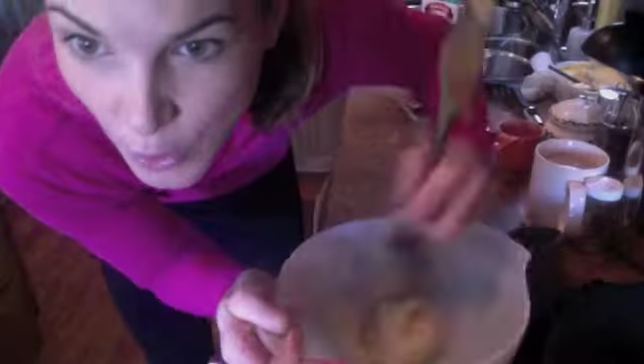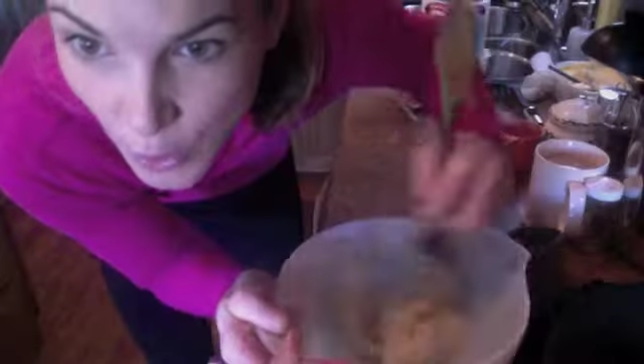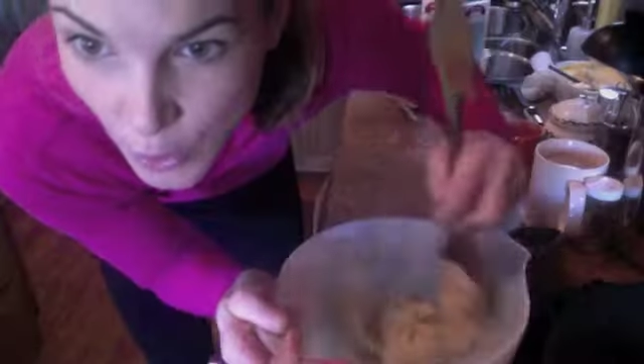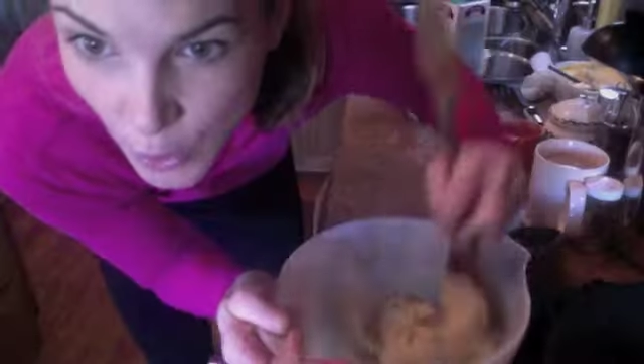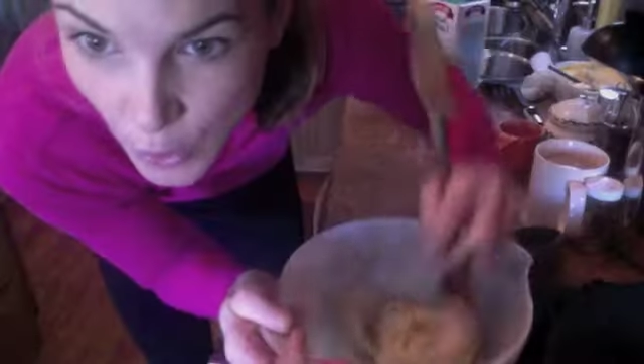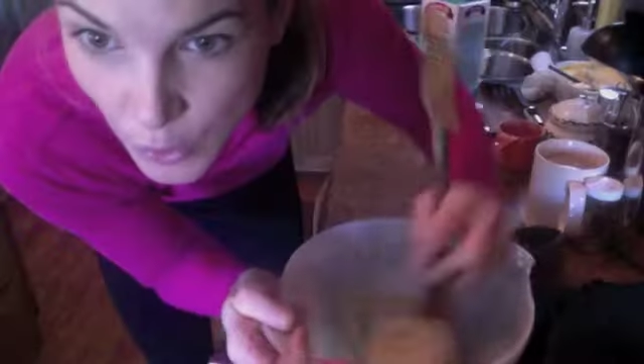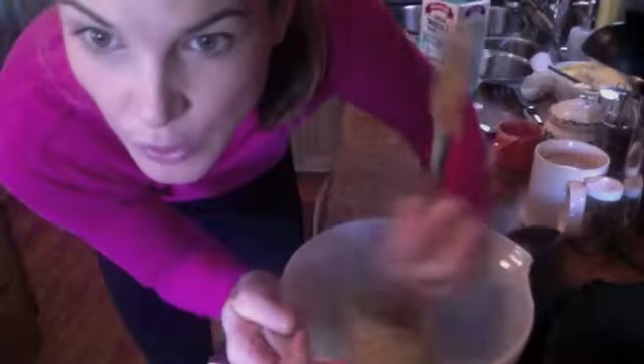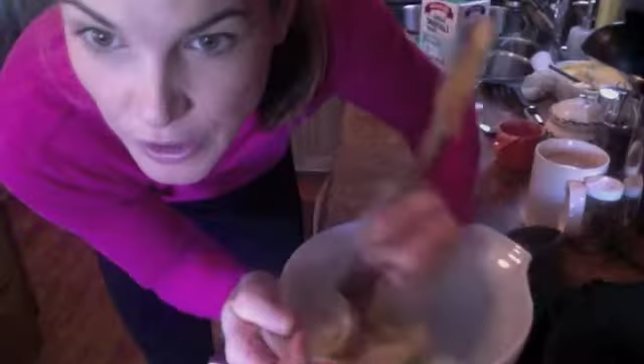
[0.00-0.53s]

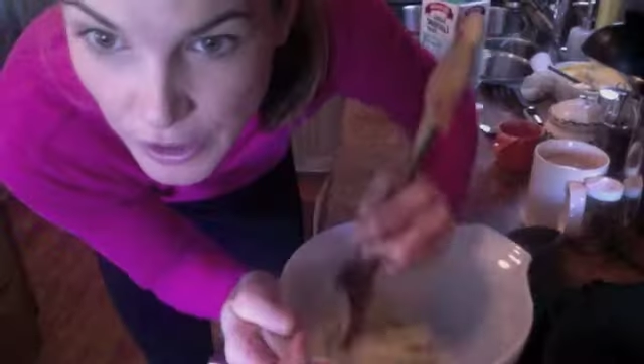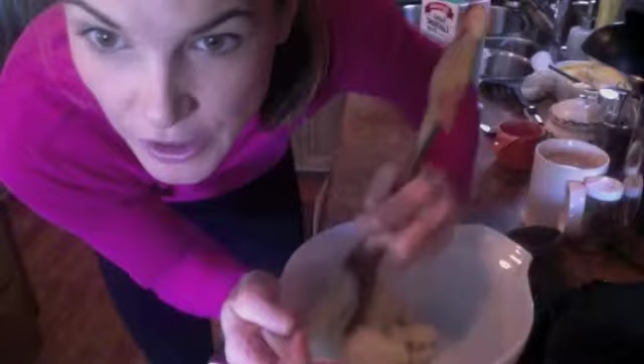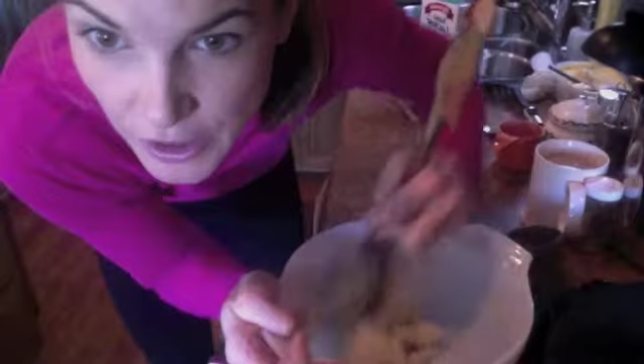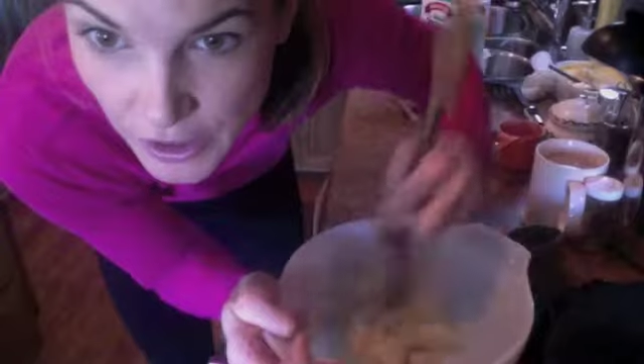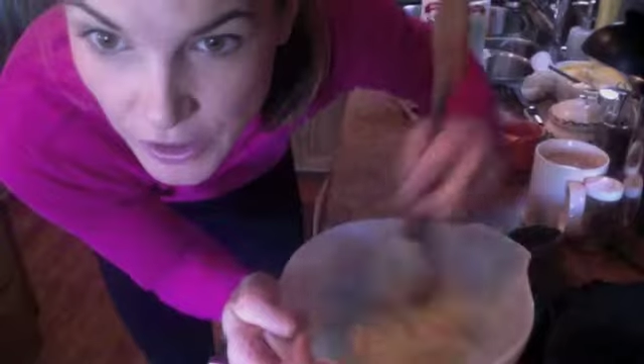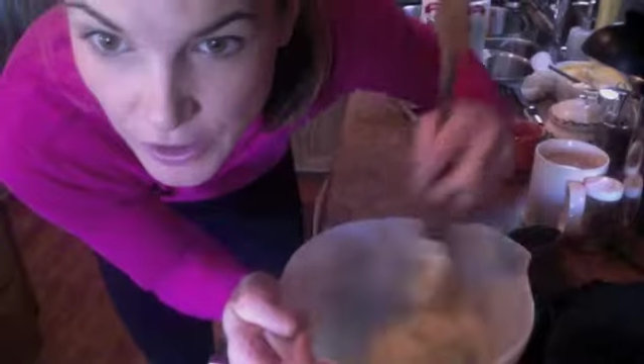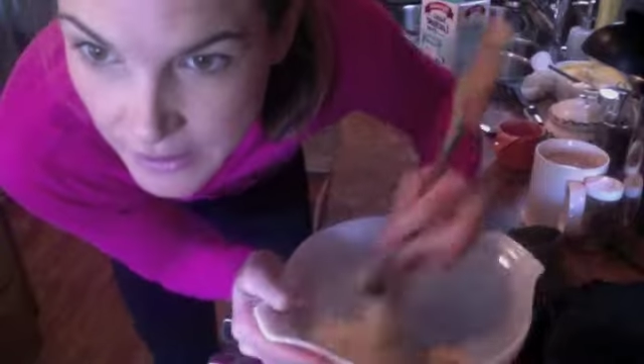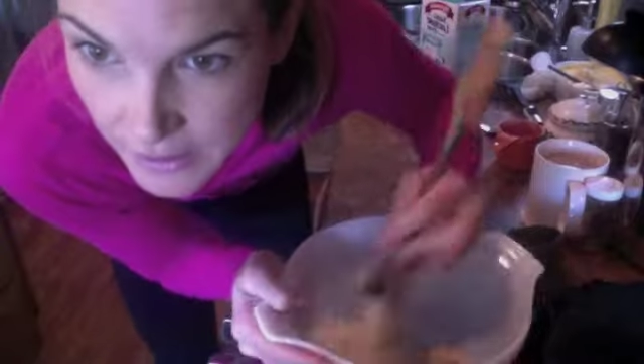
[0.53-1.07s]
Oh dear.
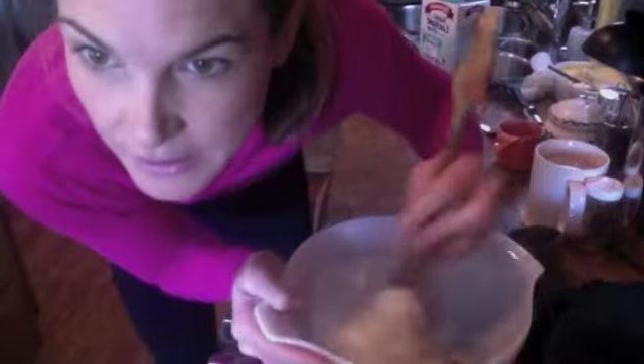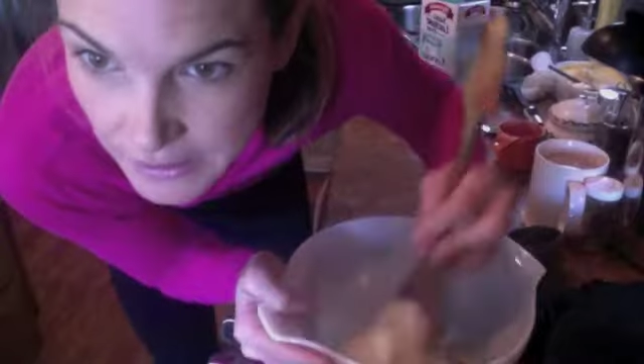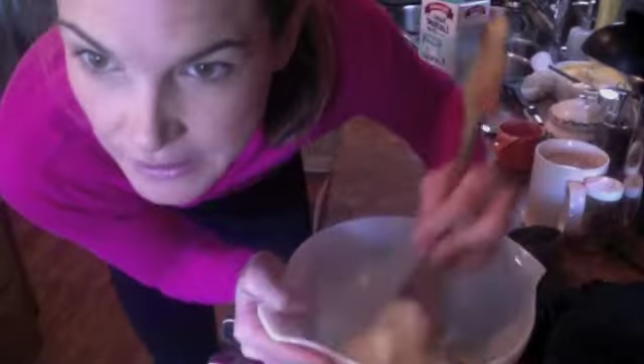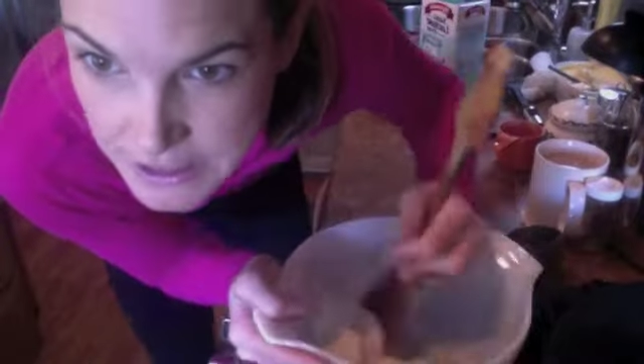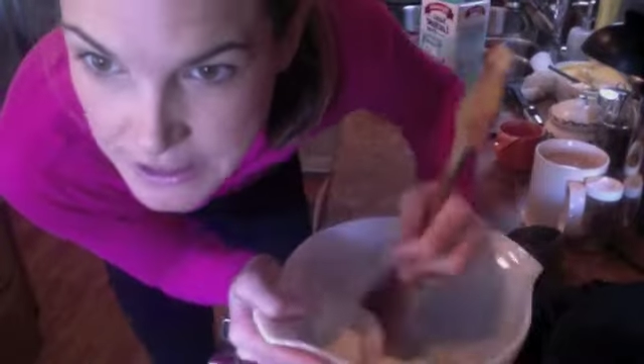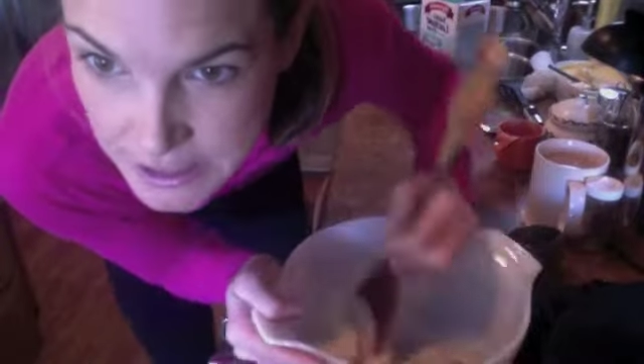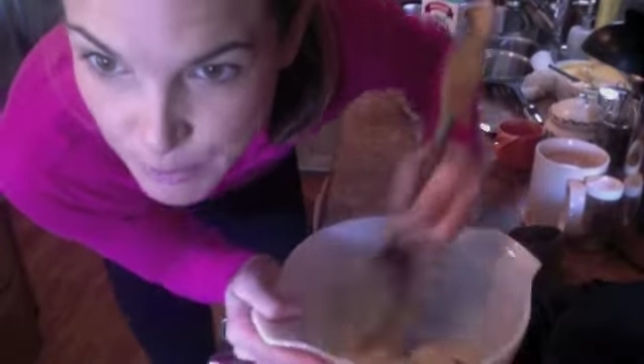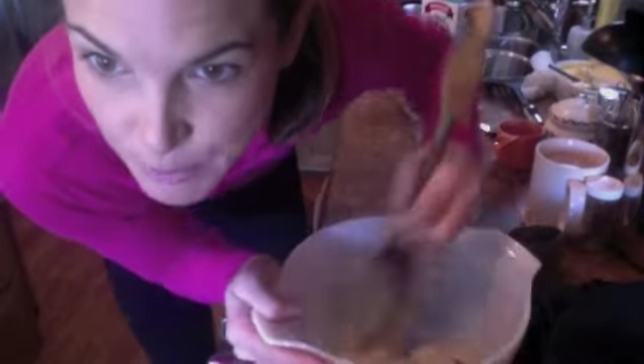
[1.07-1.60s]

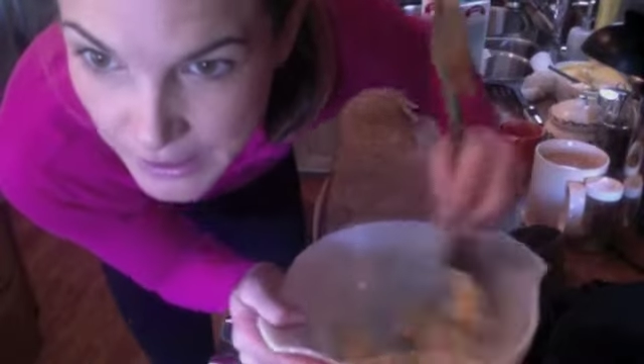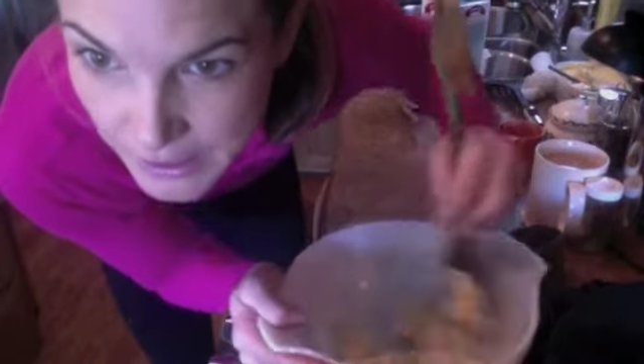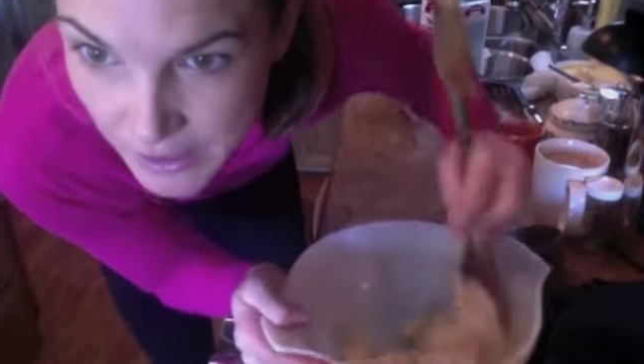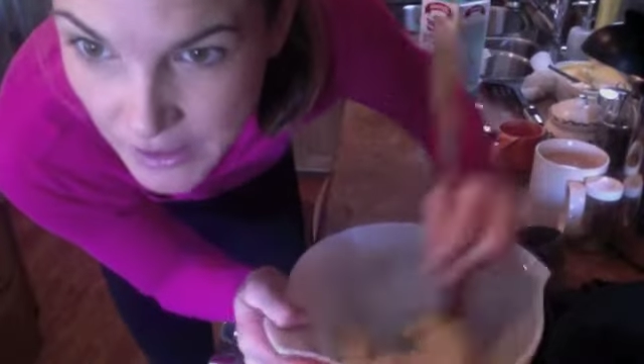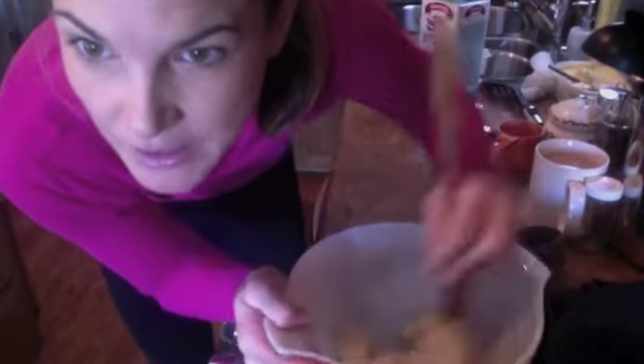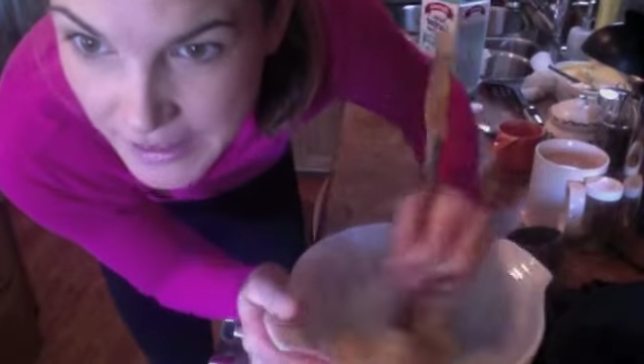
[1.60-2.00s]
Sprinkle